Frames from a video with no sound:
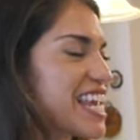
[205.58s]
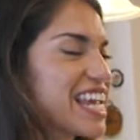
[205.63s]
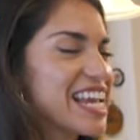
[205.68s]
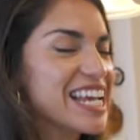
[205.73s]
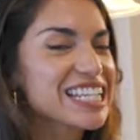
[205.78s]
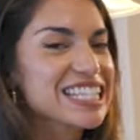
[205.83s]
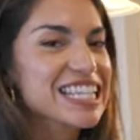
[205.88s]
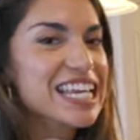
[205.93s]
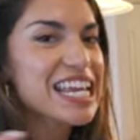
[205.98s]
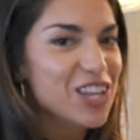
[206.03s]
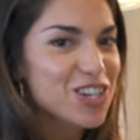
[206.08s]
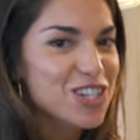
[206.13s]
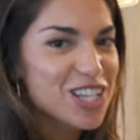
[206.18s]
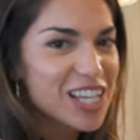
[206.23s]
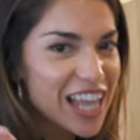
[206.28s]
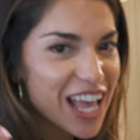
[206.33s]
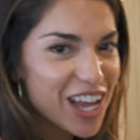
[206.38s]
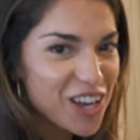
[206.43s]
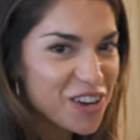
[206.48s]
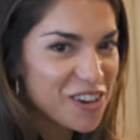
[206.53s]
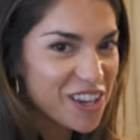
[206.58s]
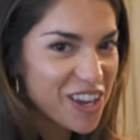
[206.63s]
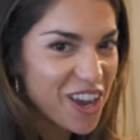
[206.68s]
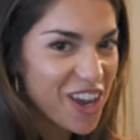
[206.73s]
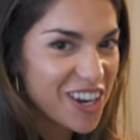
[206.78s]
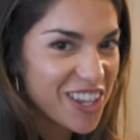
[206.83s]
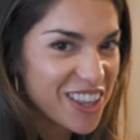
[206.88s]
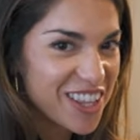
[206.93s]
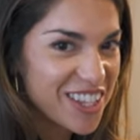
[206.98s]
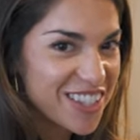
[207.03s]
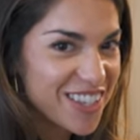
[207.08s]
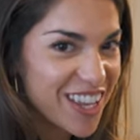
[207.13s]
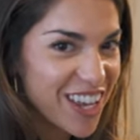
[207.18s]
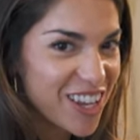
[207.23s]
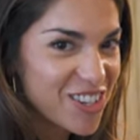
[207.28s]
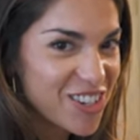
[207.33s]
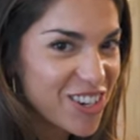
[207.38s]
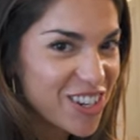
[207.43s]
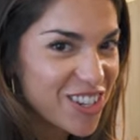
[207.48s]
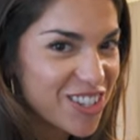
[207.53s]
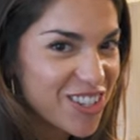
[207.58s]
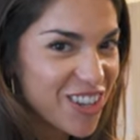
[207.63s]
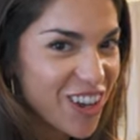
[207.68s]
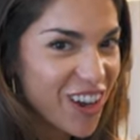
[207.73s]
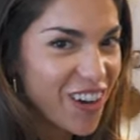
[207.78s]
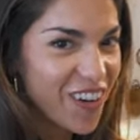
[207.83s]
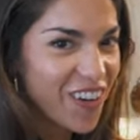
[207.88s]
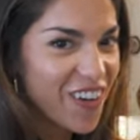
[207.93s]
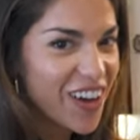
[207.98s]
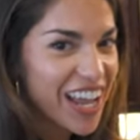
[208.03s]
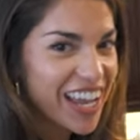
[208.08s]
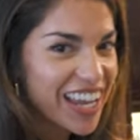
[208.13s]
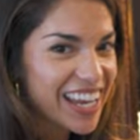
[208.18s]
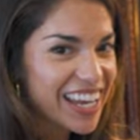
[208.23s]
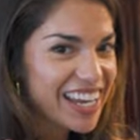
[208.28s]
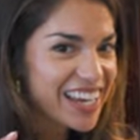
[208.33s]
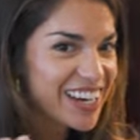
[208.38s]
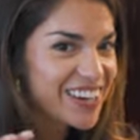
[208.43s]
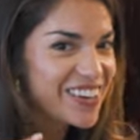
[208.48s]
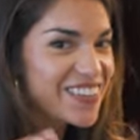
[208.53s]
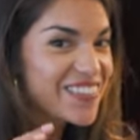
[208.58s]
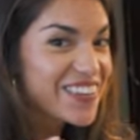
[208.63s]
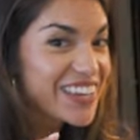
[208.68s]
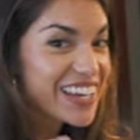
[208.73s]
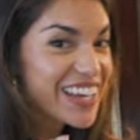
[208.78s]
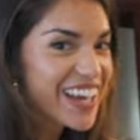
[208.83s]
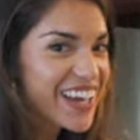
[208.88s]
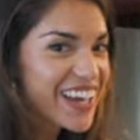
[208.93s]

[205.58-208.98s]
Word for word: things, and there's a lot going on in this kitchen. So here we